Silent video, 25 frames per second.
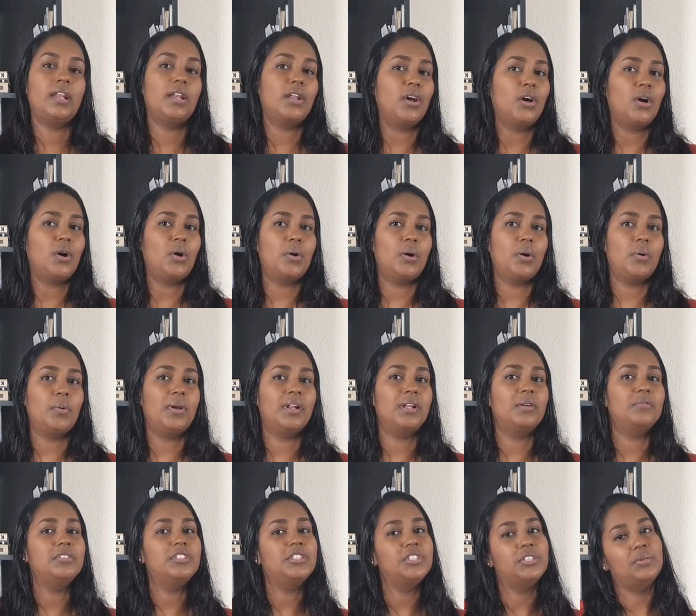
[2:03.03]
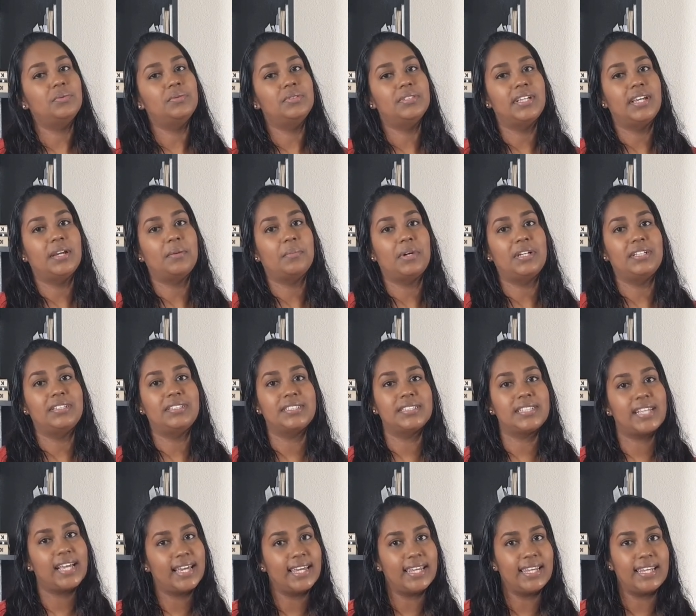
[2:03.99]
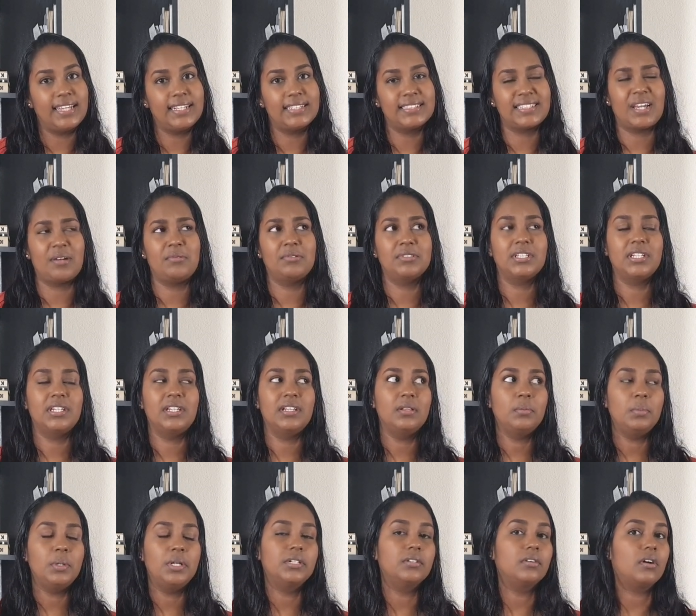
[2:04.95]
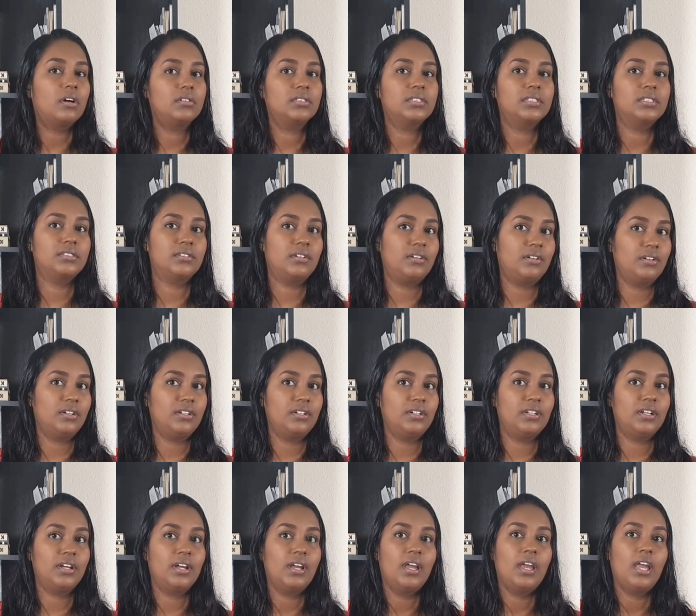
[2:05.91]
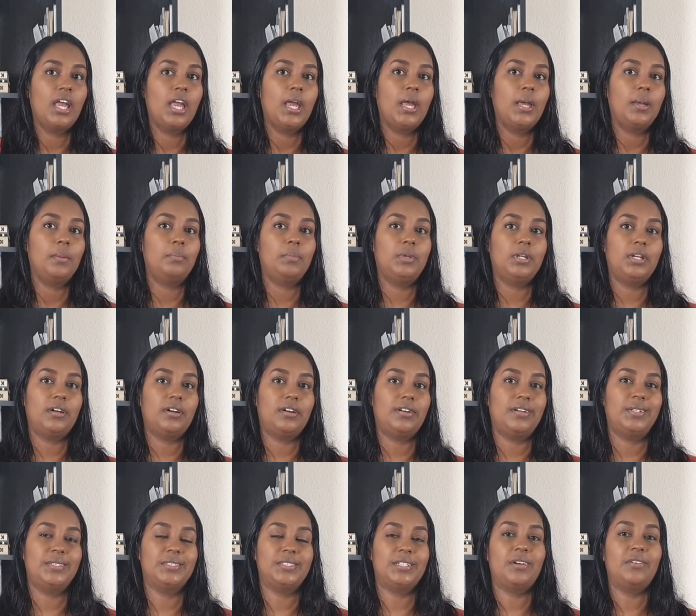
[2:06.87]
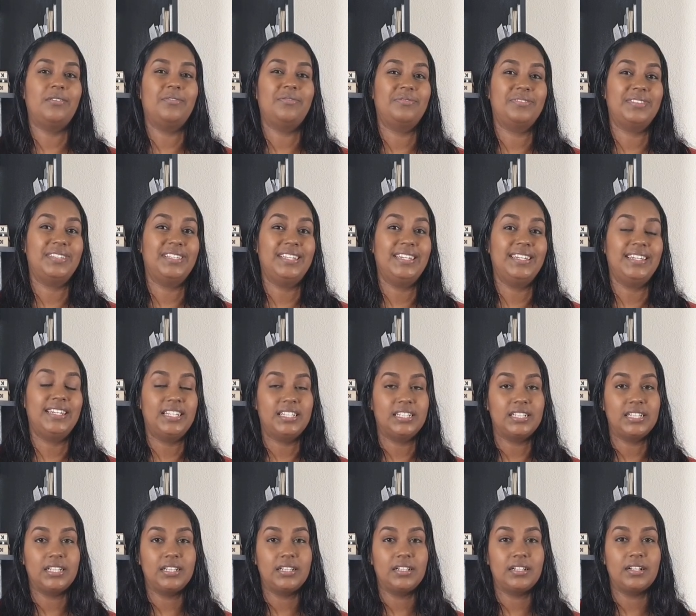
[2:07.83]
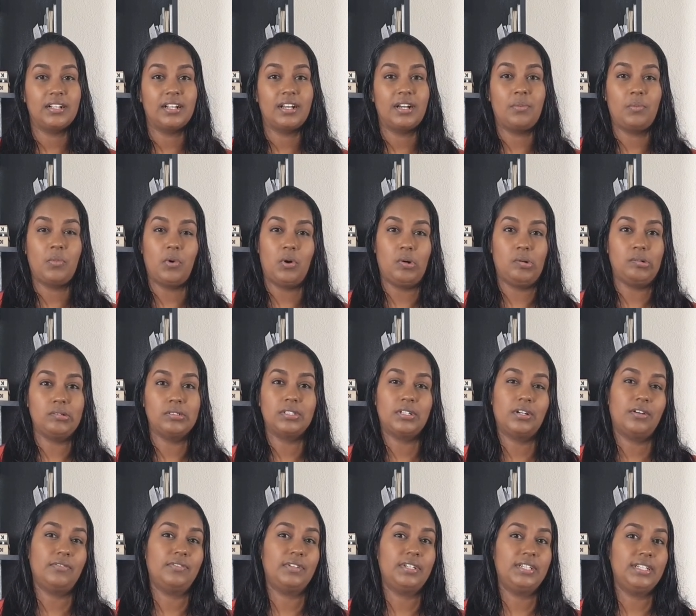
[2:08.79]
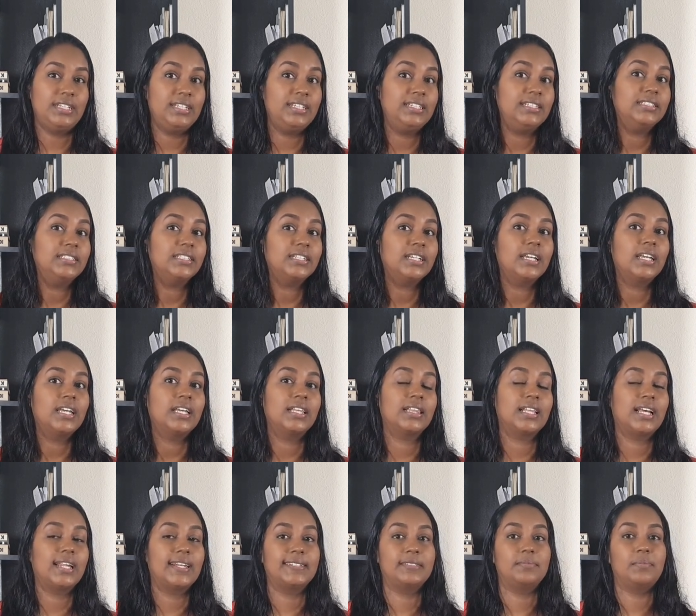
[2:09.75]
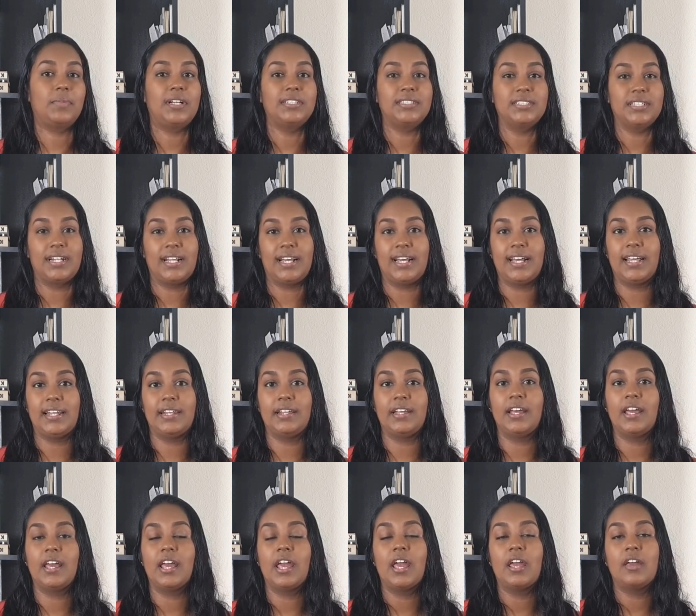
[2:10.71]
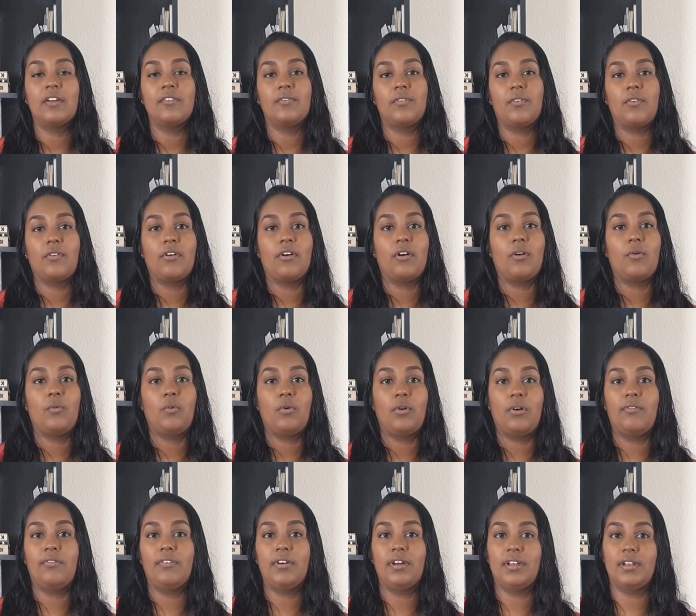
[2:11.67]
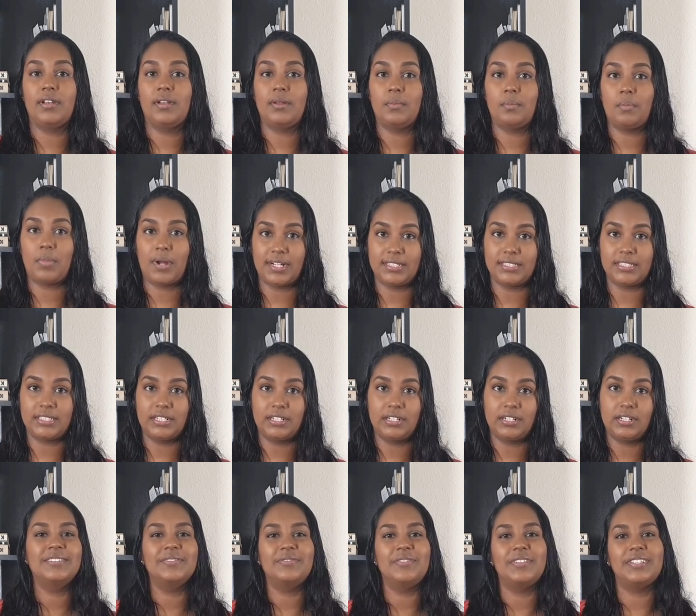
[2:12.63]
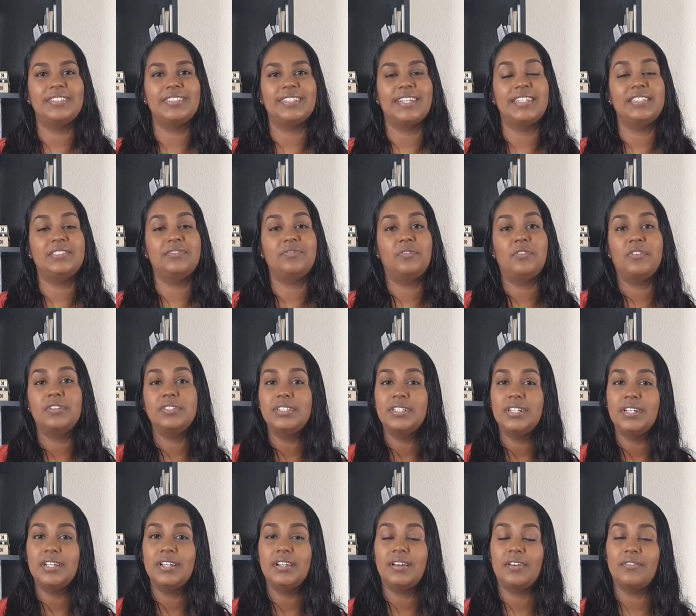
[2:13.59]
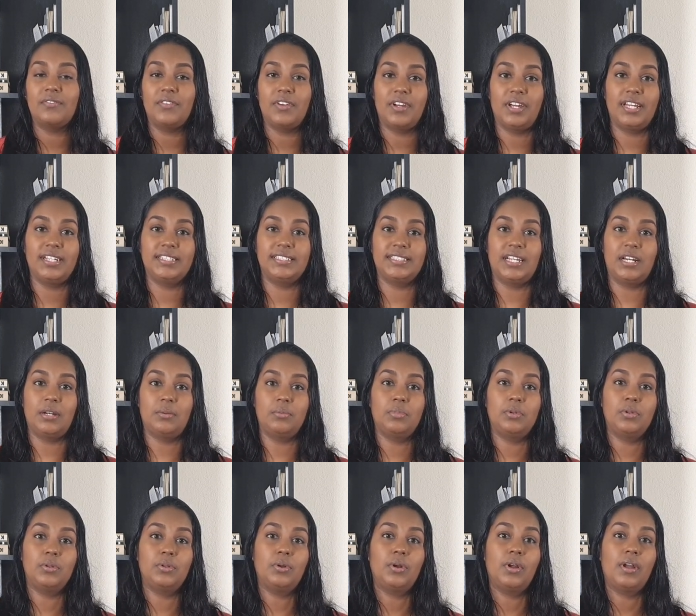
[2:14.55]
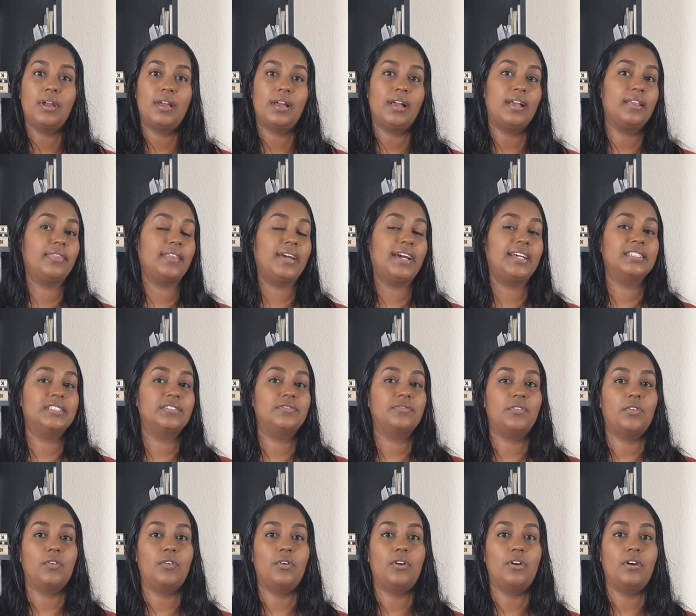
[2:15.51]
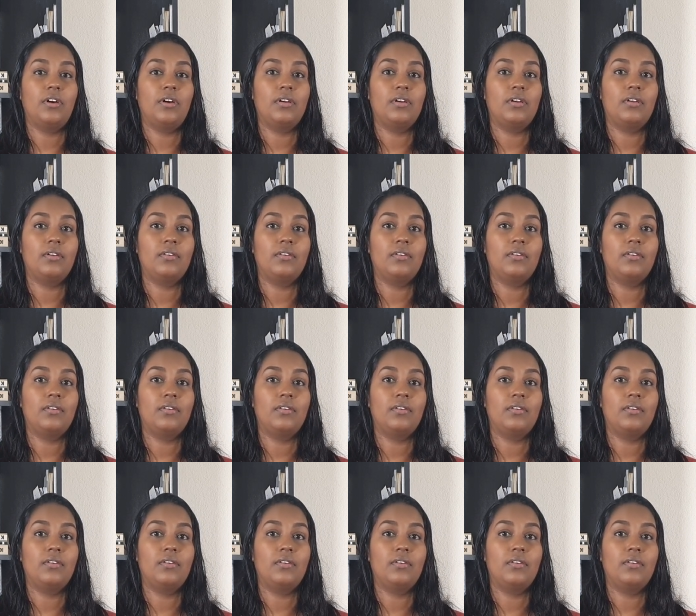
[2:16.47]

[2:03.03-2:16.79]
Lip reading: Now, when I was choosing my size, I was a little bit concerned because of the little amount of ease that this pattern had for a woven pattern. For the size 14, for example, and that's for